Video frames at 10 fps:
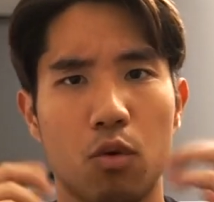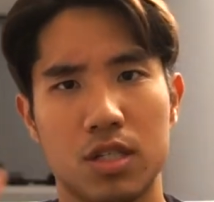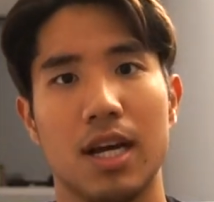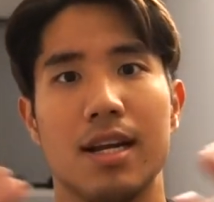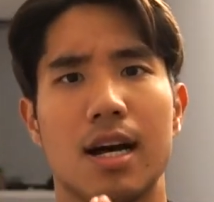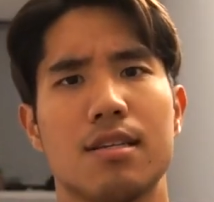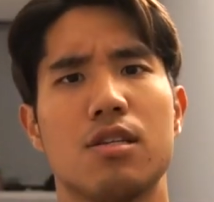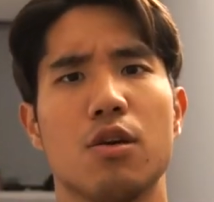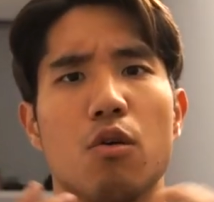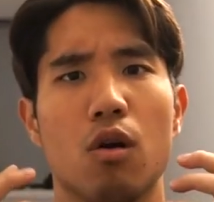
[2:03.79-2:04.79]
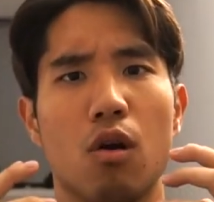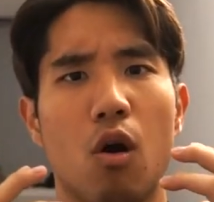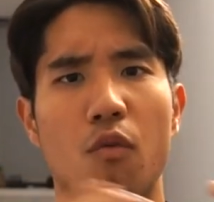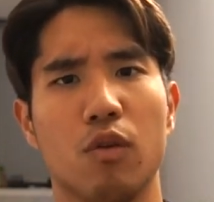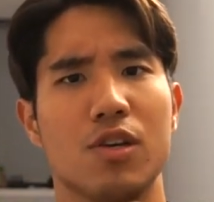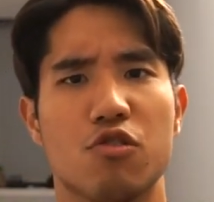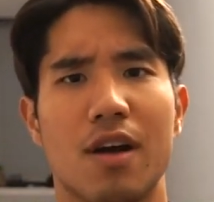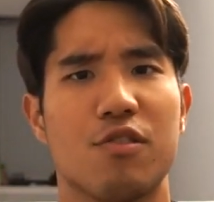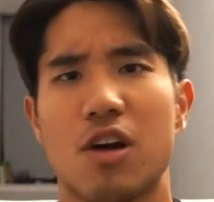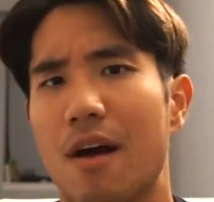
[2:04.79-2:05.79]
Once again, not to overly
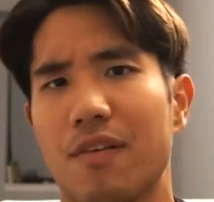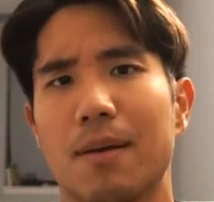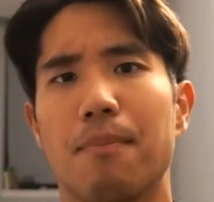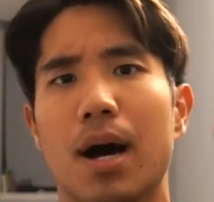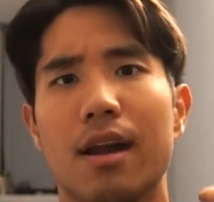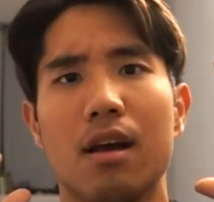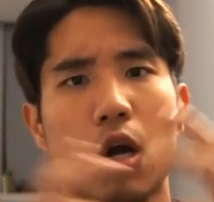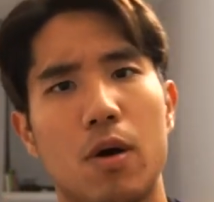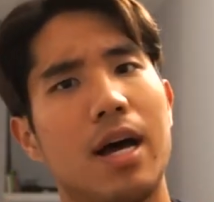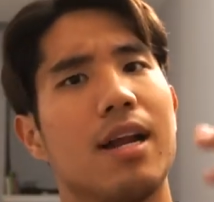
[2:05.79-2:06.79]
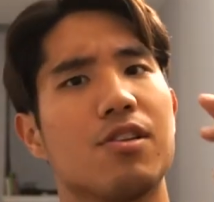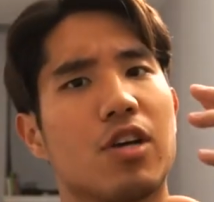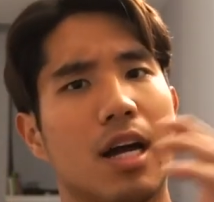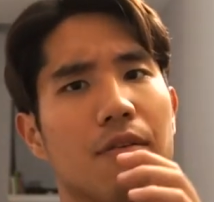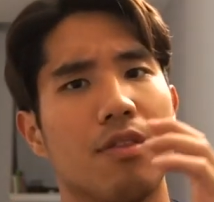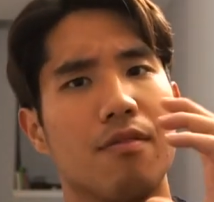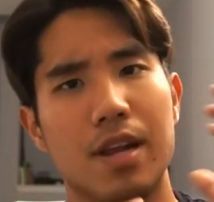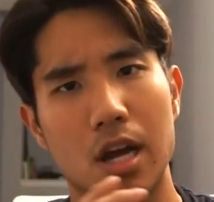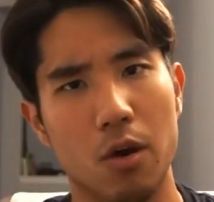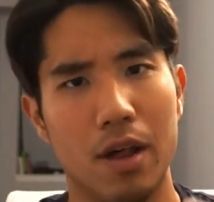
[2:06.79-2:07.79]
drive traffic, but go ahead and check out out the
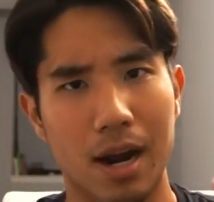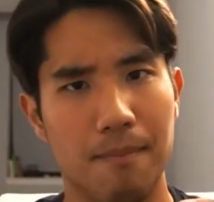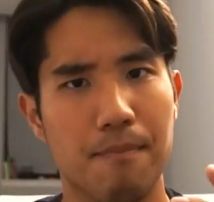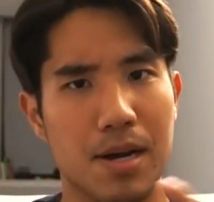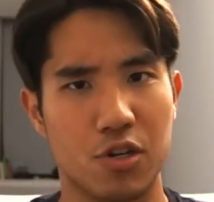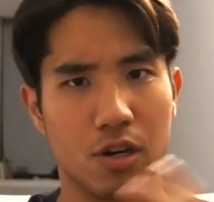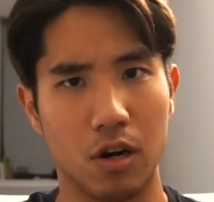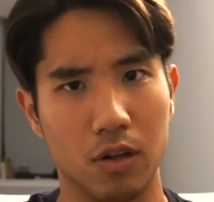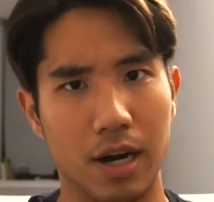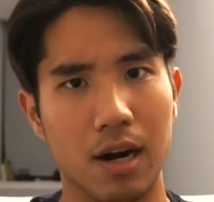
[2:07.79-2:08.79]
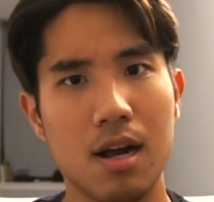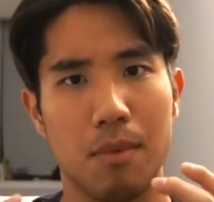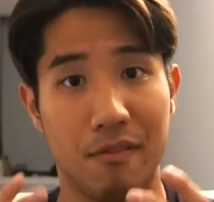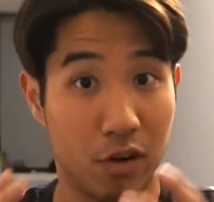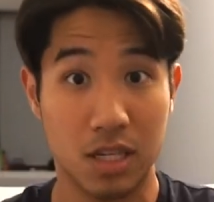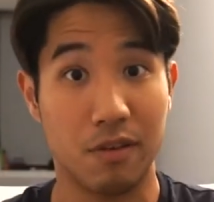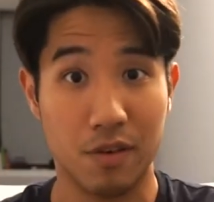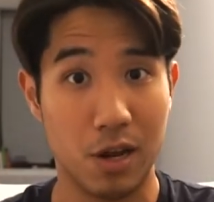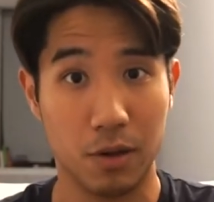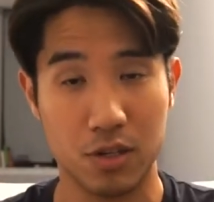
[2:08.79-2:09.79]
video that I mentioned earlier, my first ever
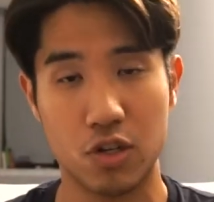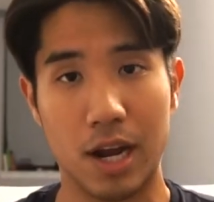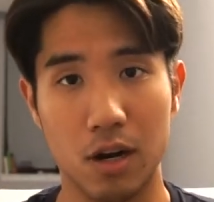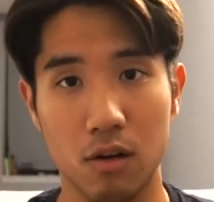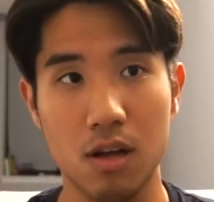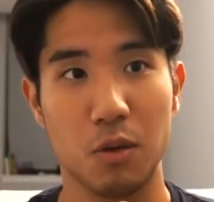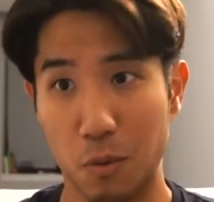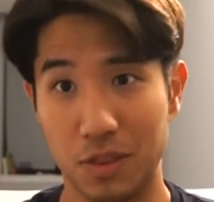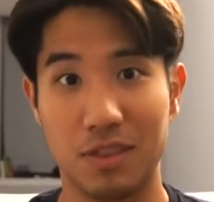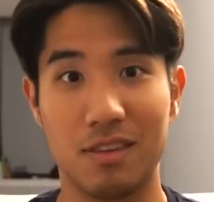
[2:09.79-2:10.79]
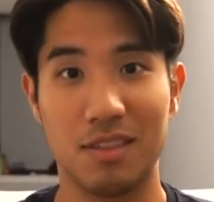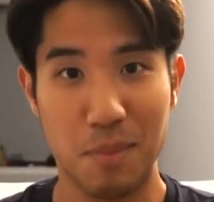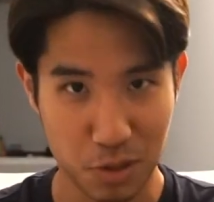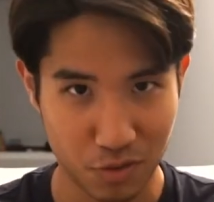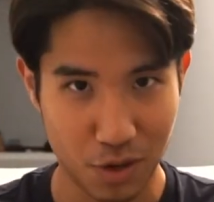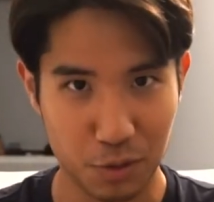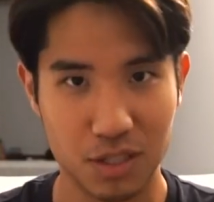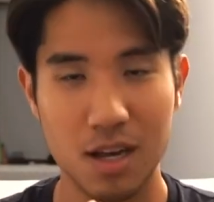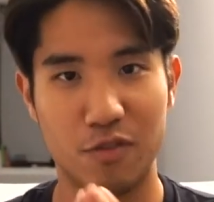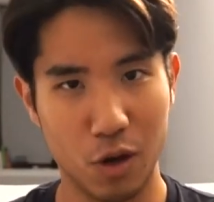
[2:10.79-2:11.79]
video on this channel, the one with the most views
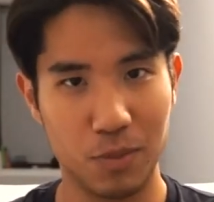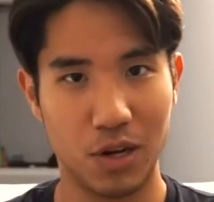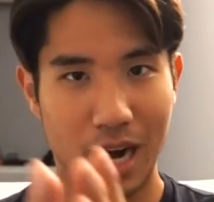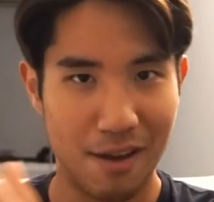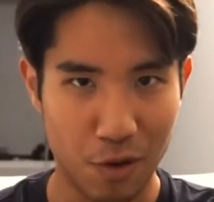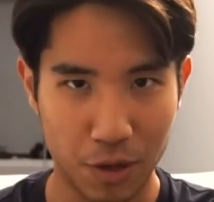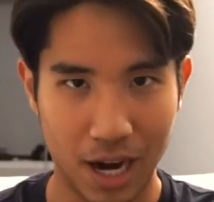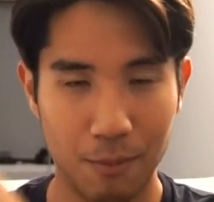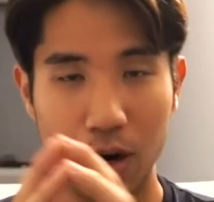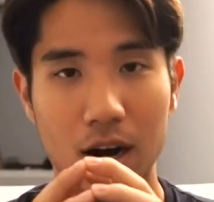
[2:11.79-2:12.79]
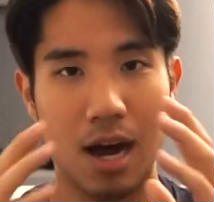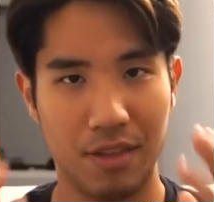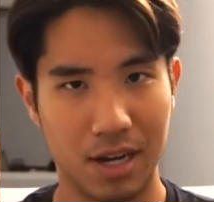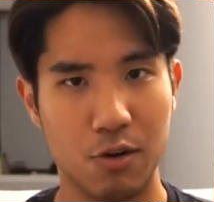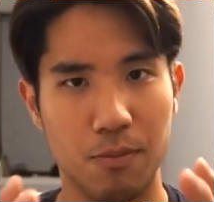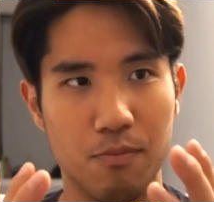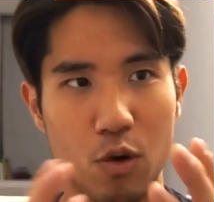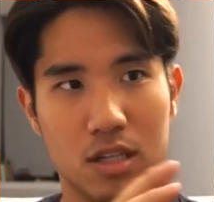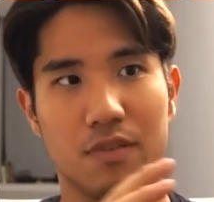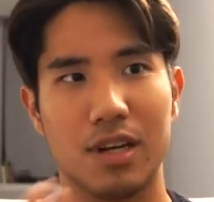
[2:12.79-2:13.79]
filmed on an iPhone camera. I think I do a
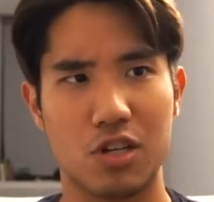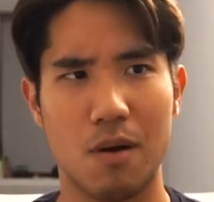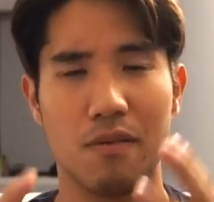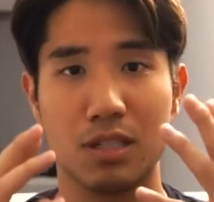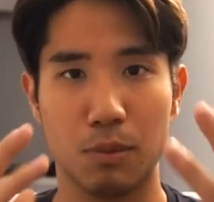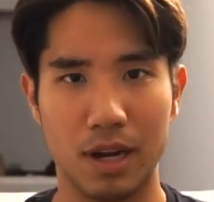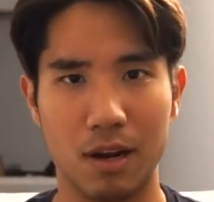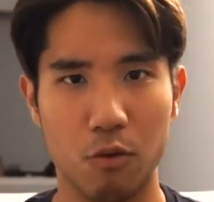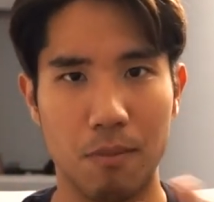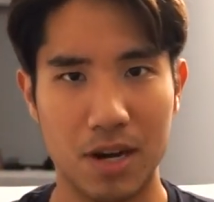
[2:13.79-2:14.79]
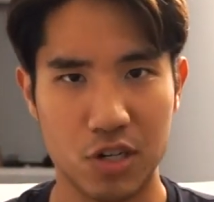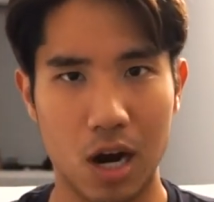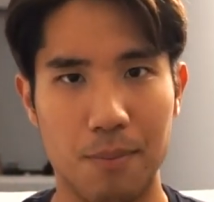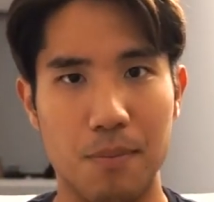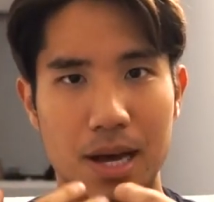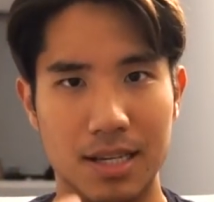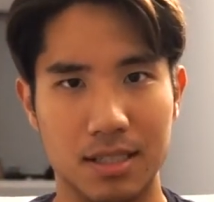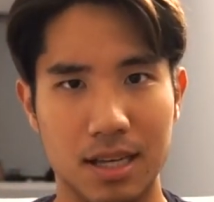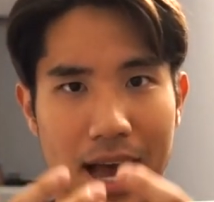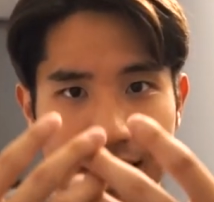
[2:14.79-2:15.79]
relatively good job of explaining what my job
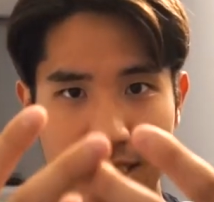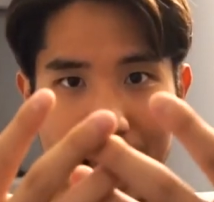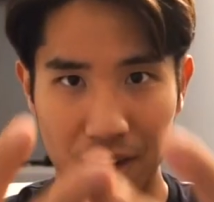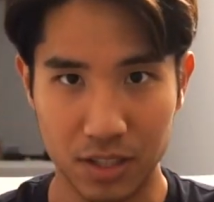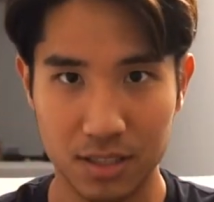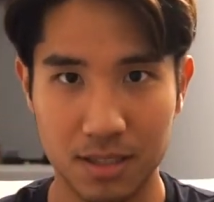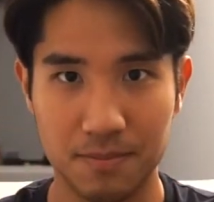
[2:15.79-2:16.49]
is as an analyst.